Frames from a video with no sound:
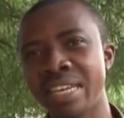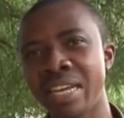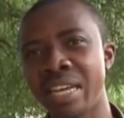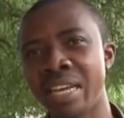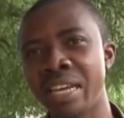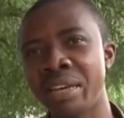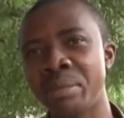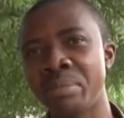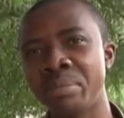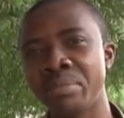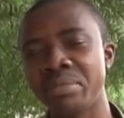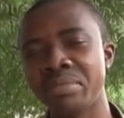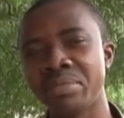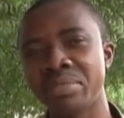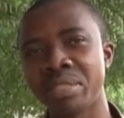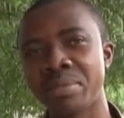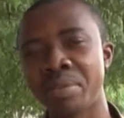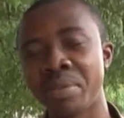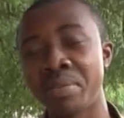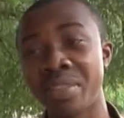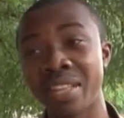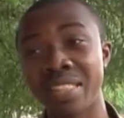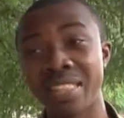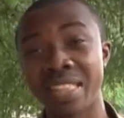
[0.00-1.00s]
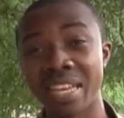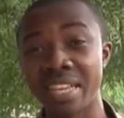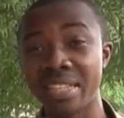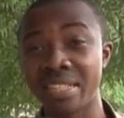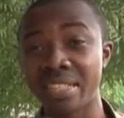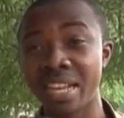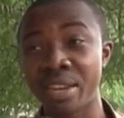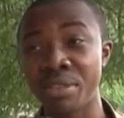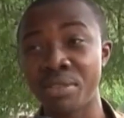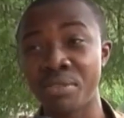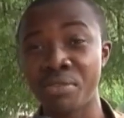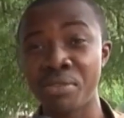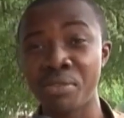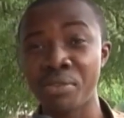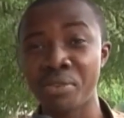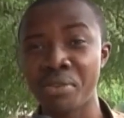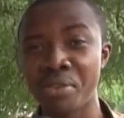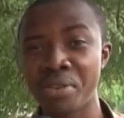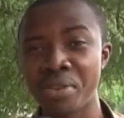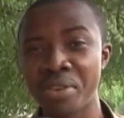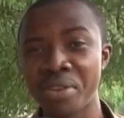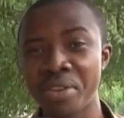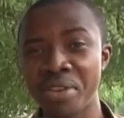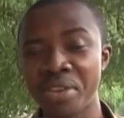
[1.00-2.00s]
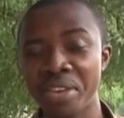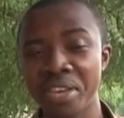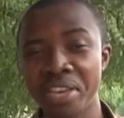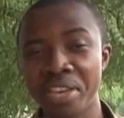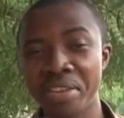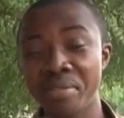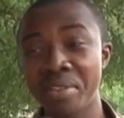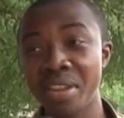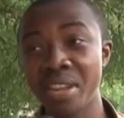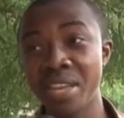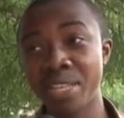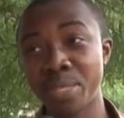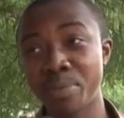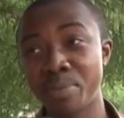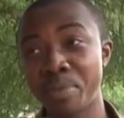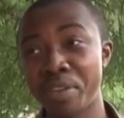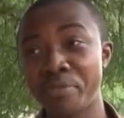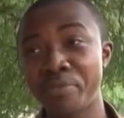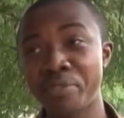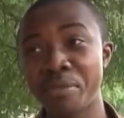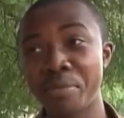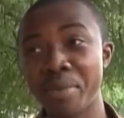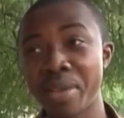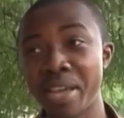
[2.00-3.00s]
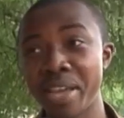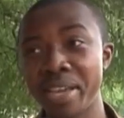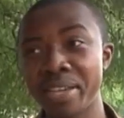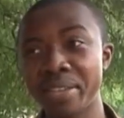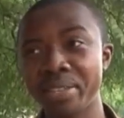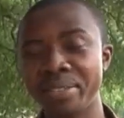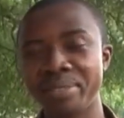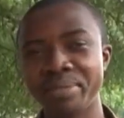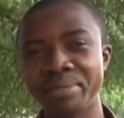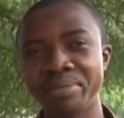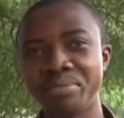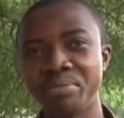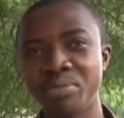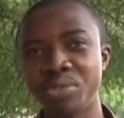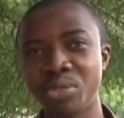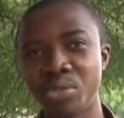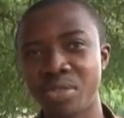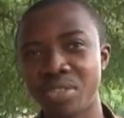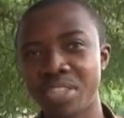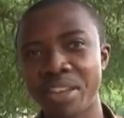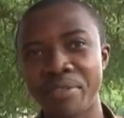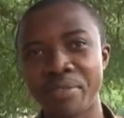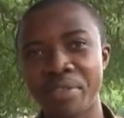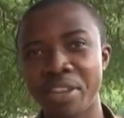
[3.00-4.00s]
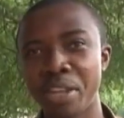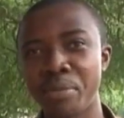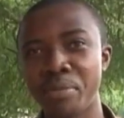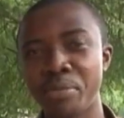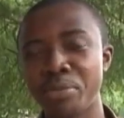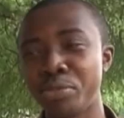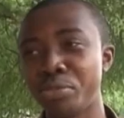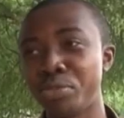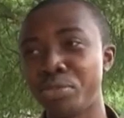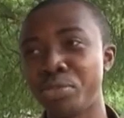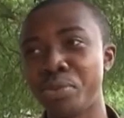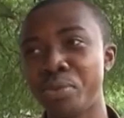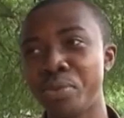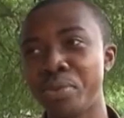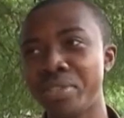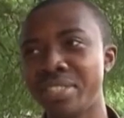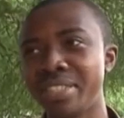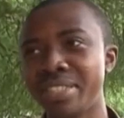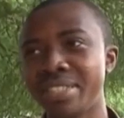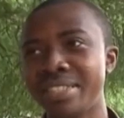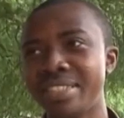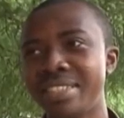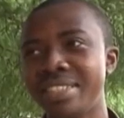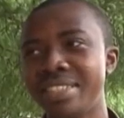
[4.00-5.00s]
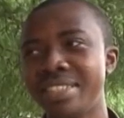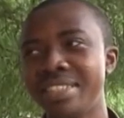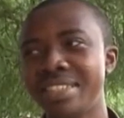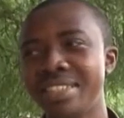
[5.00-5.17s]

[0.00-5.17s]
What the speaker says: Some of the things I do know, even expect from her, she was available to do it.